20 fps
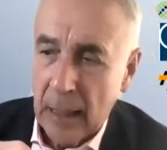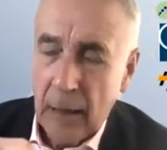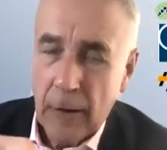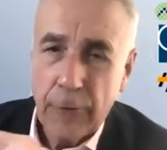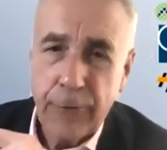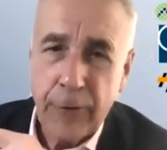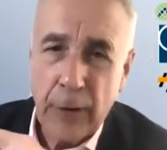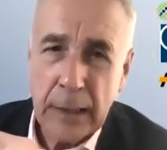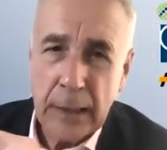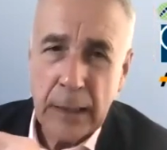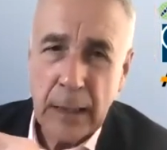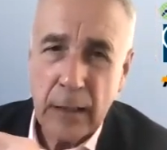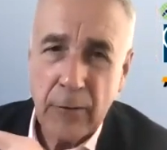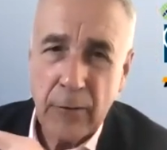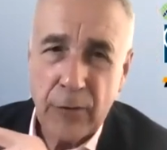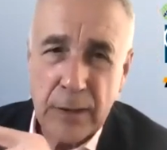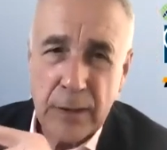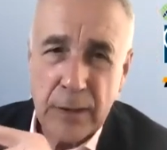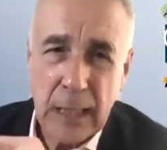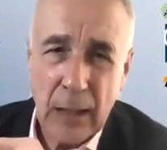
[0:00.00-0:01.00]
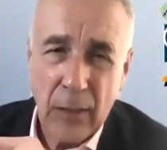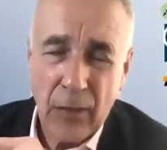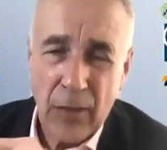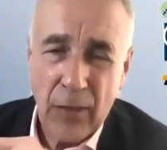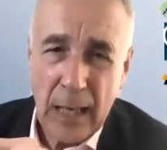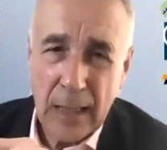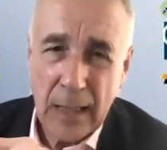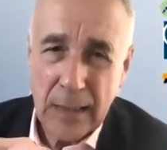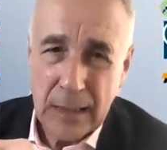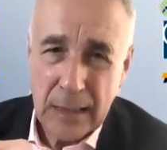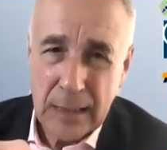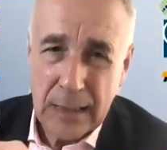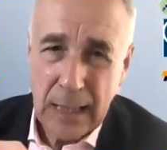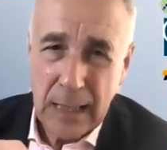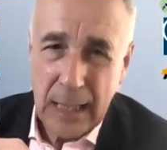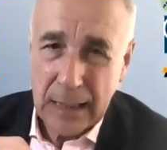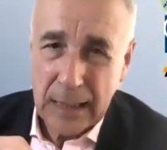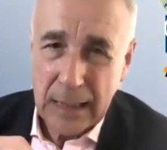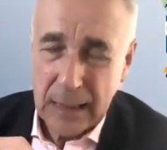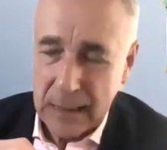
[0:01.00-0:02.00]
funding for 10,000
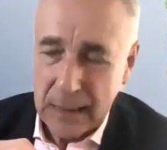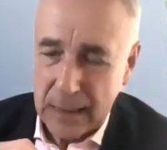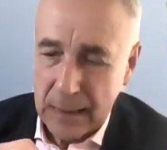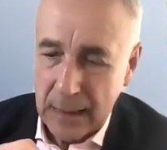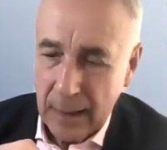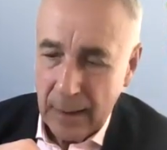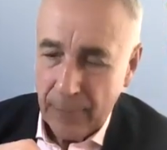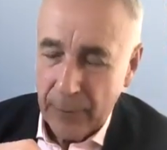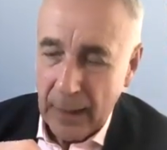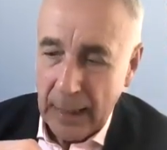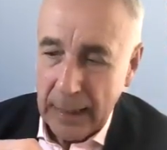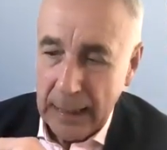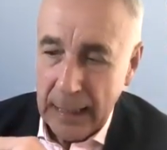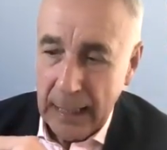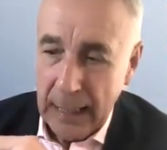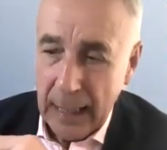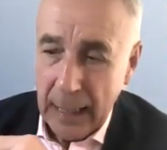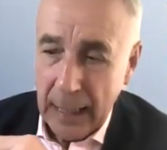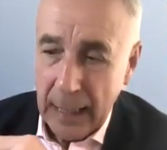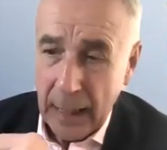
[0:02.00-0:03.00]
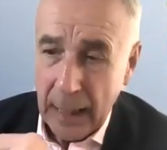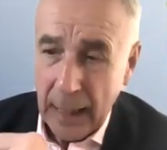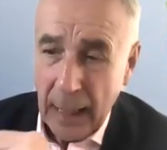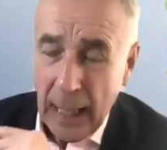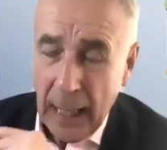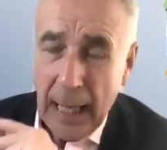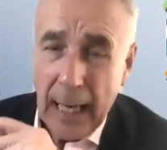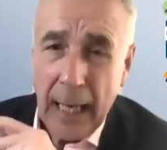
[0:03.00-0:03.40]
tests a year,